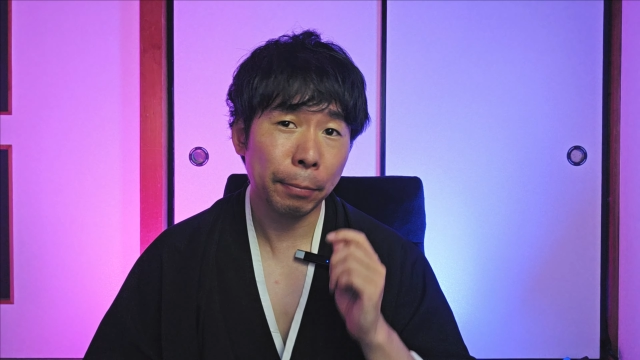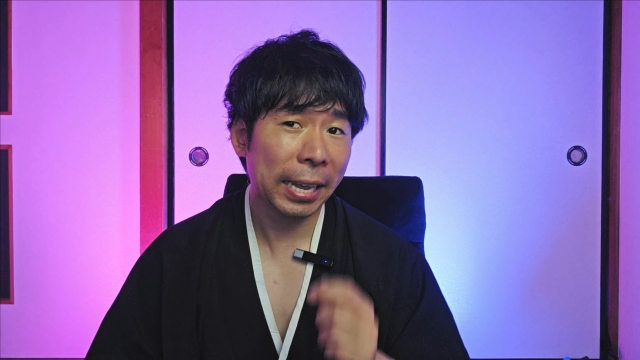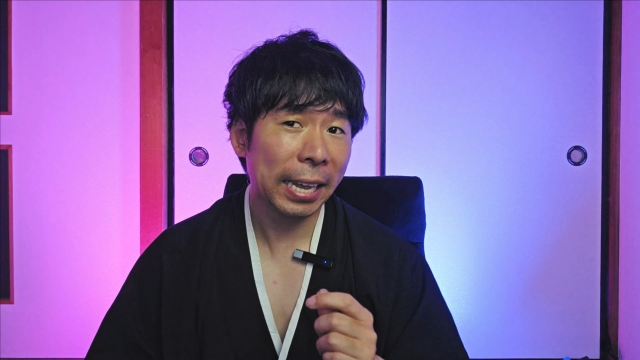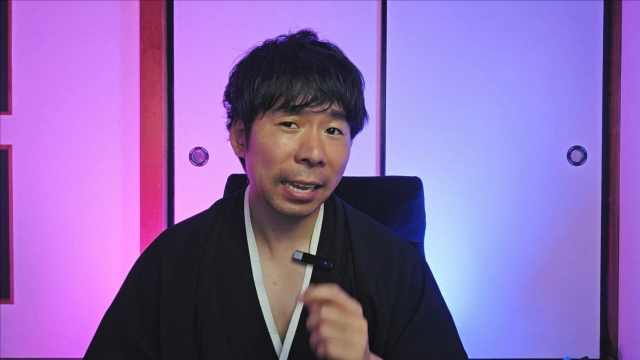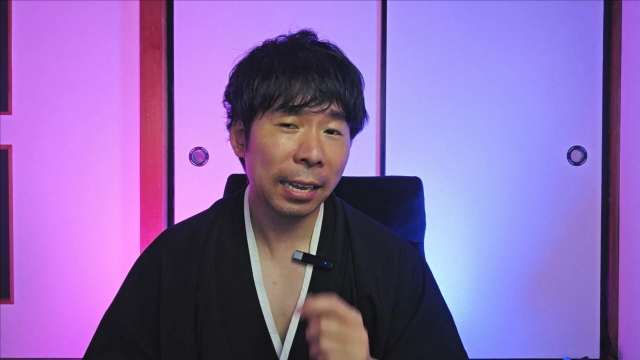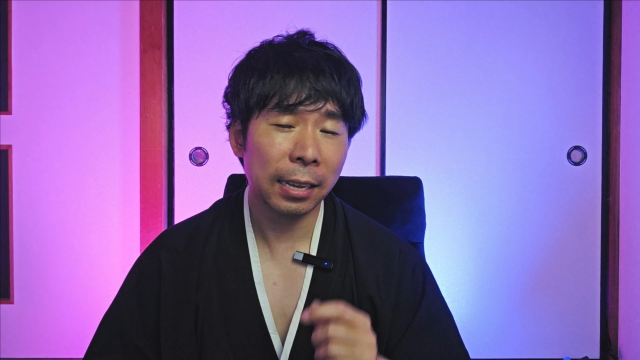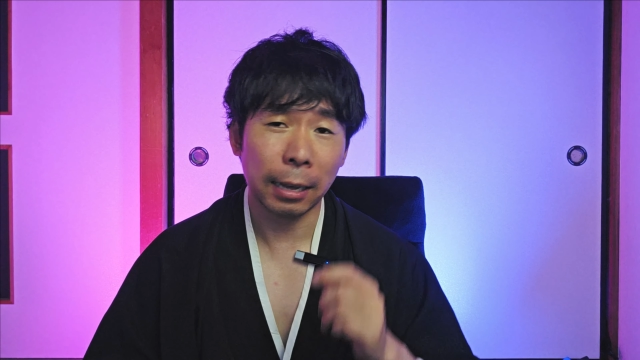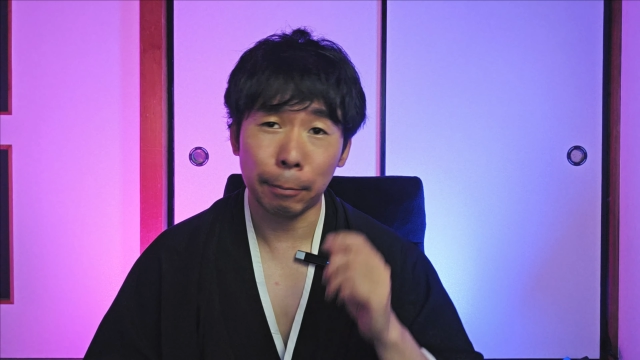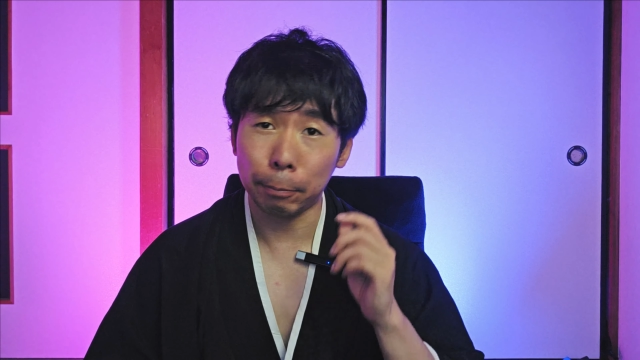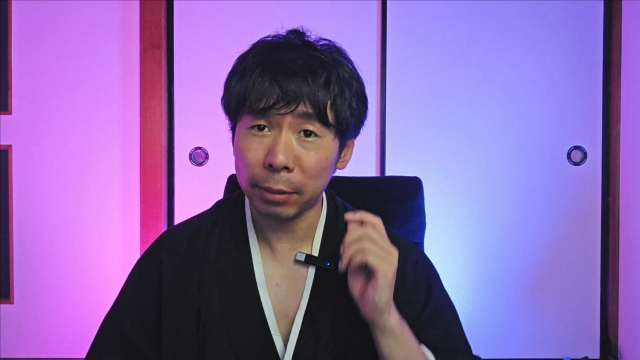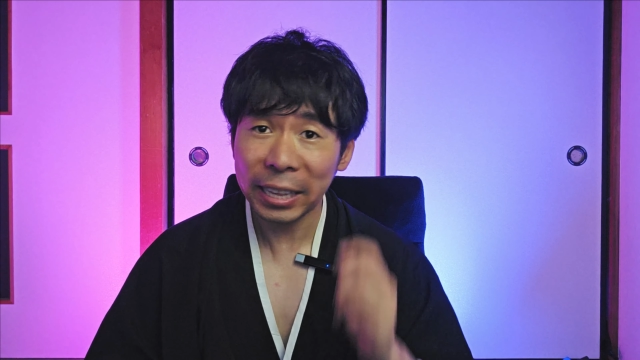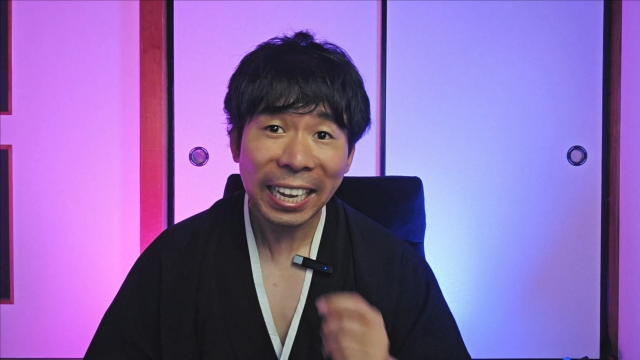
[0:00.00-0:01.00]
being
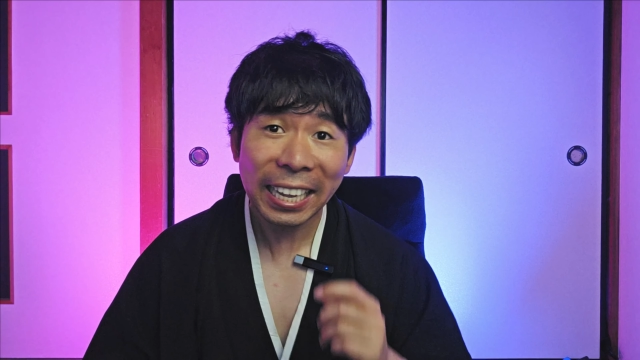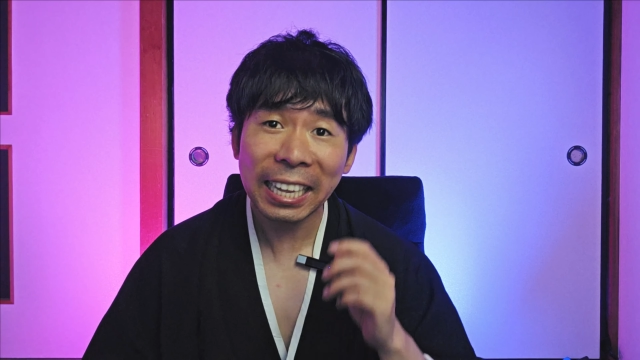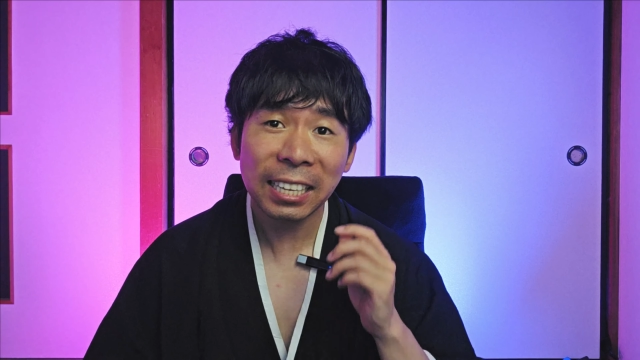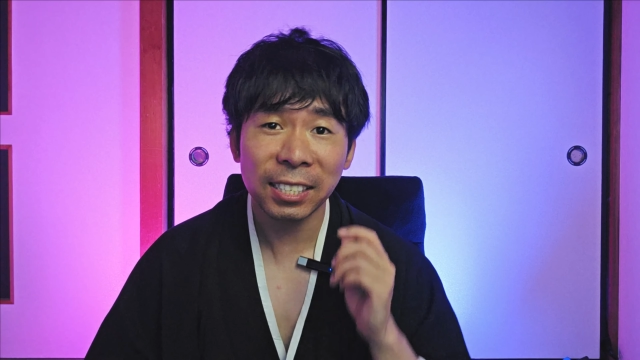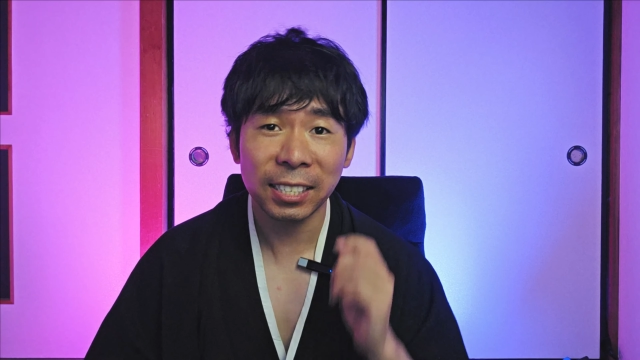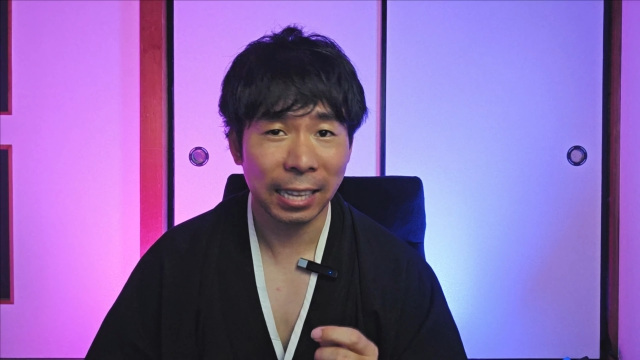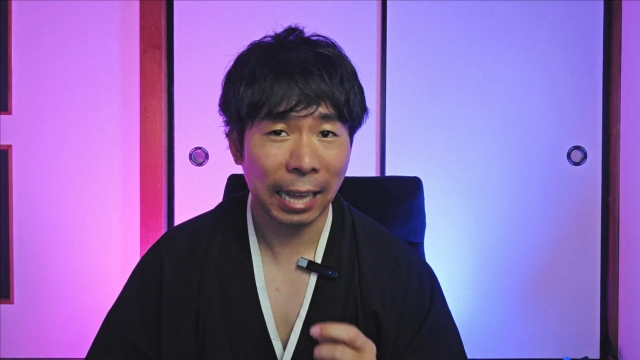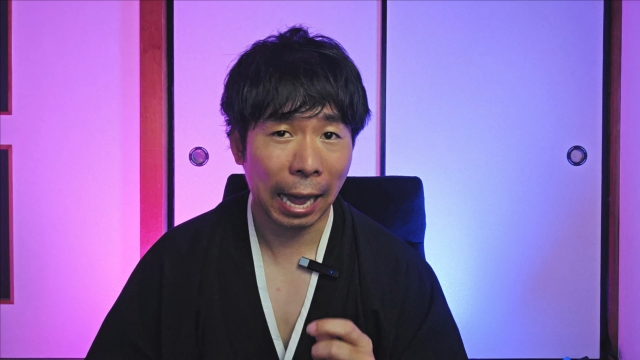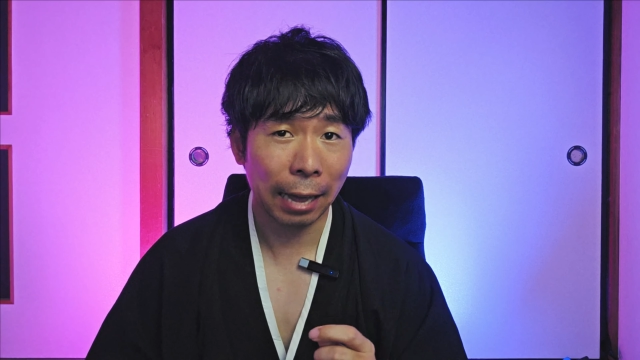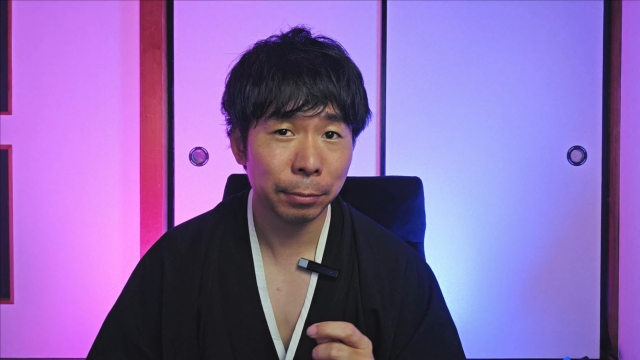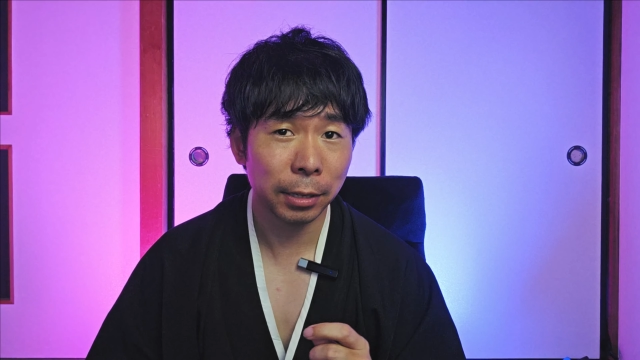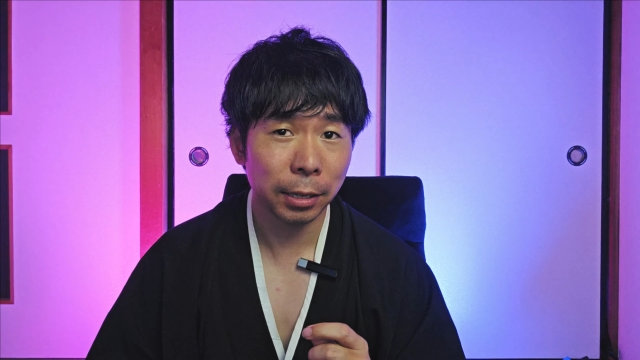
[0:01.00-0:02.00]
completely
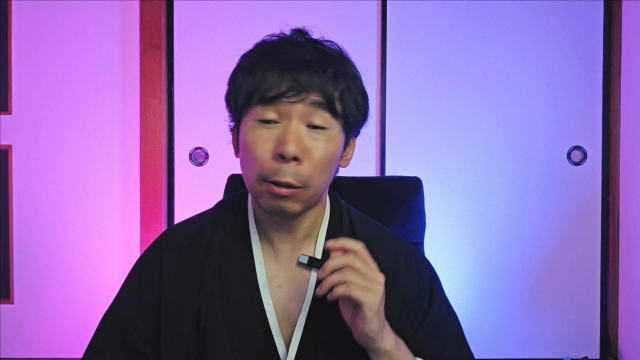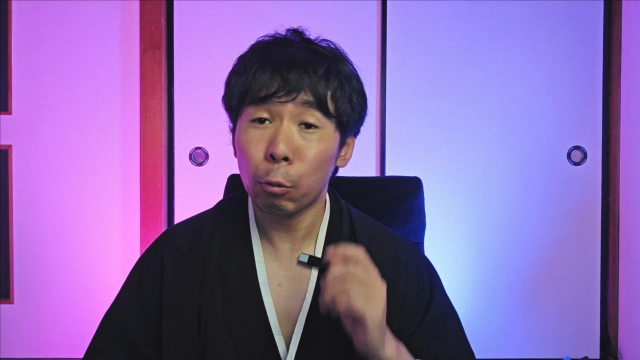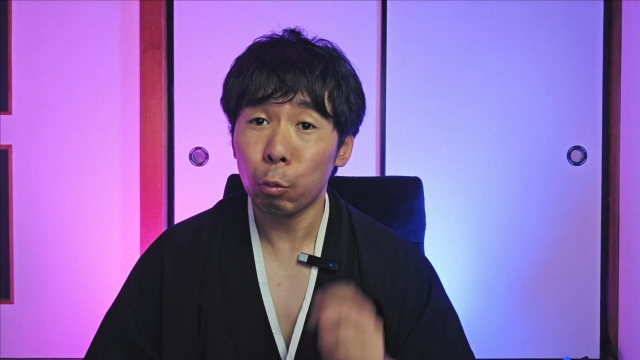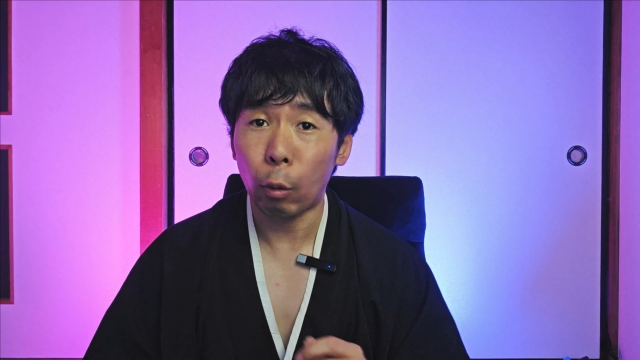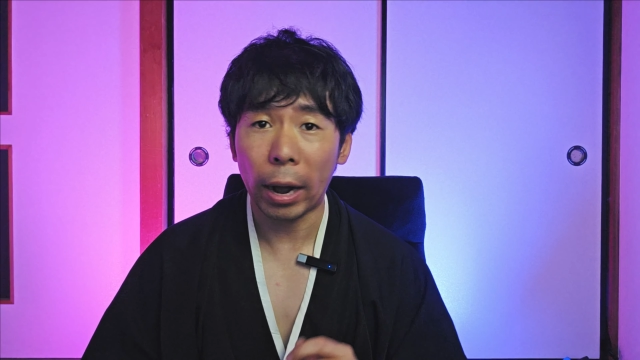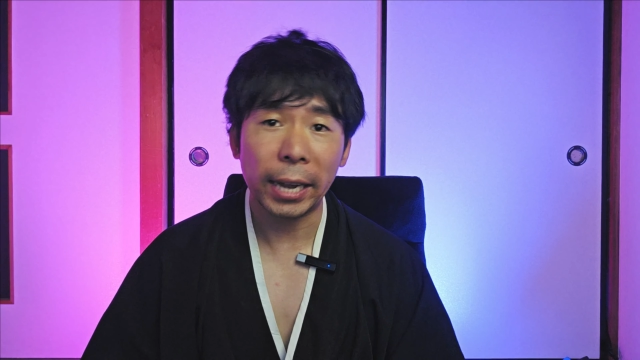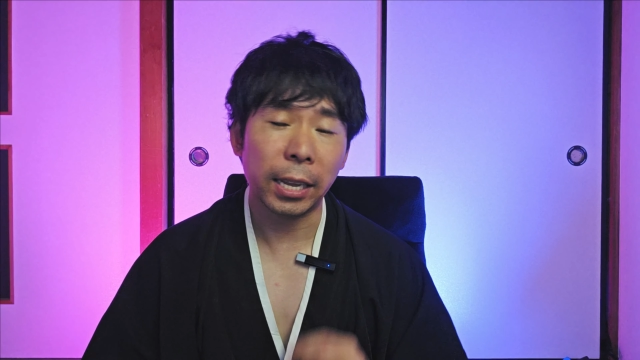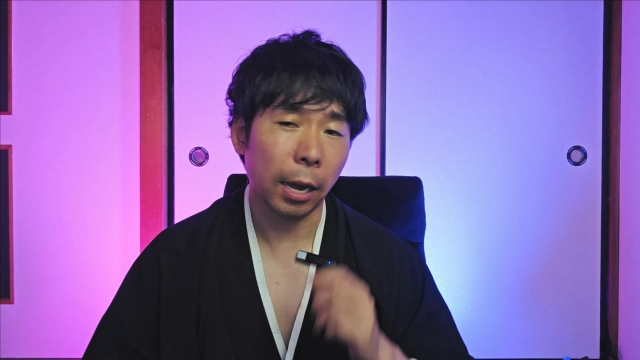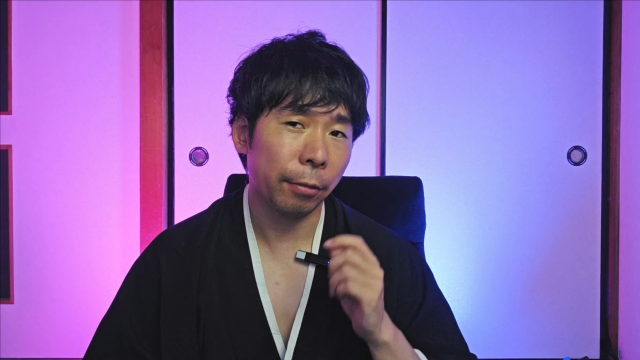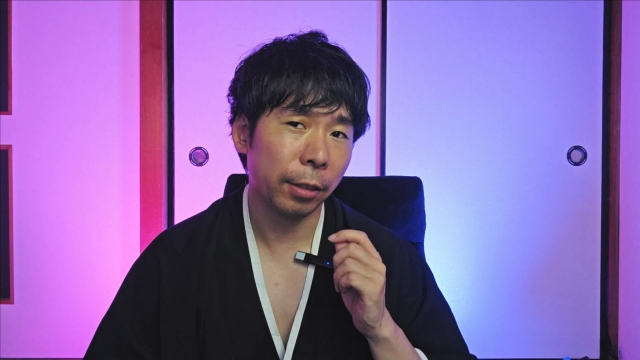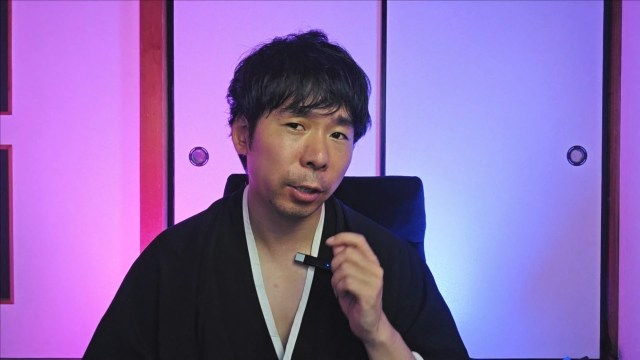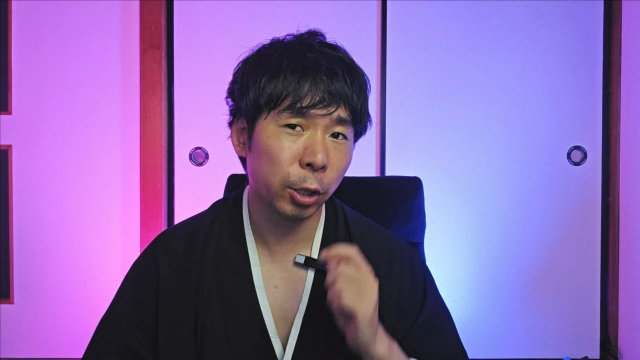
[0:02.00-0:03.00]
slammed by one
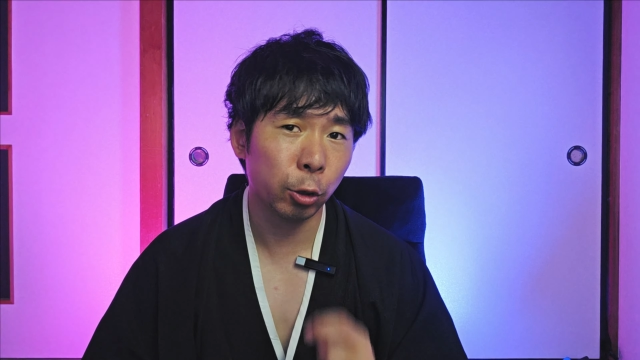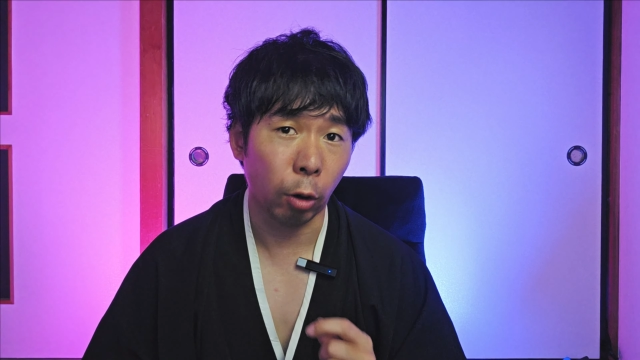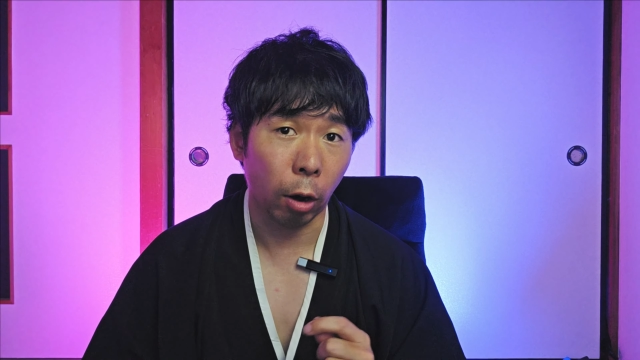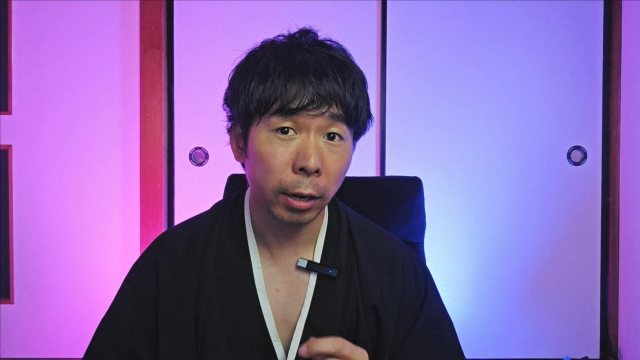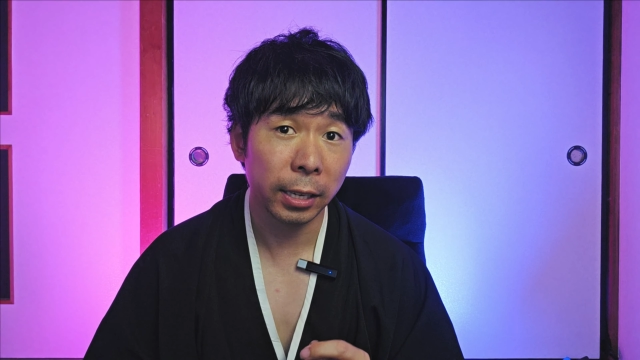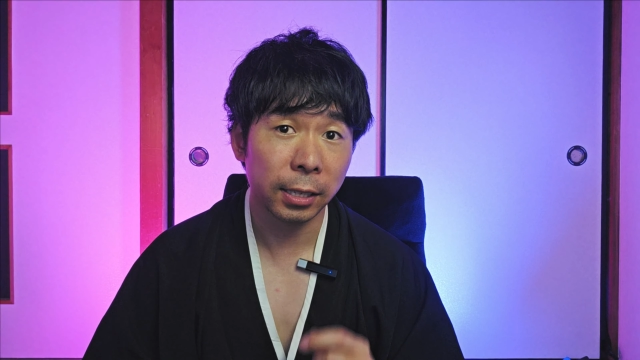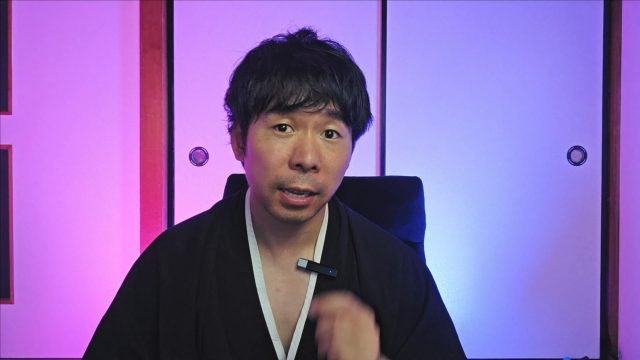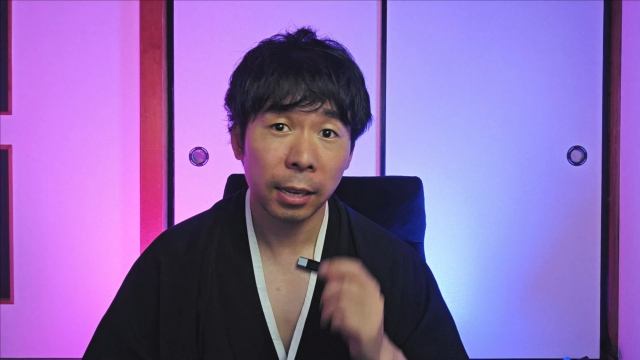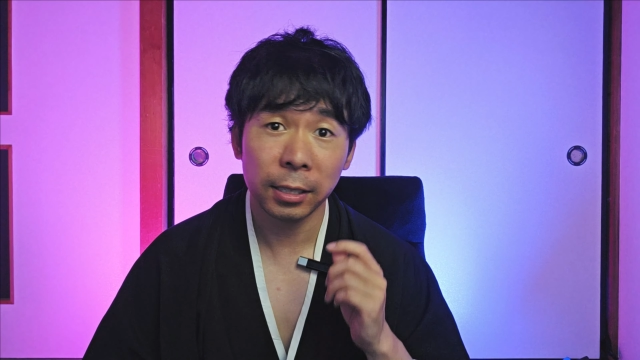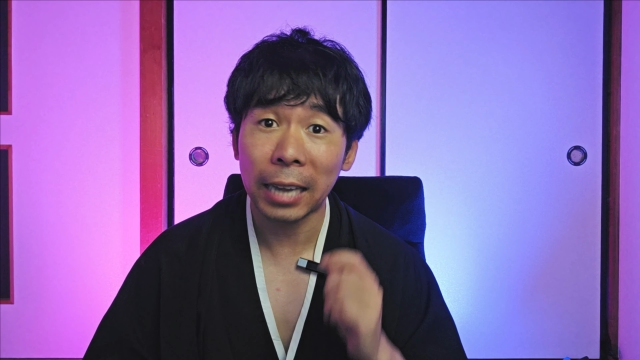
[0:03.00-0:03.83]
of the strongest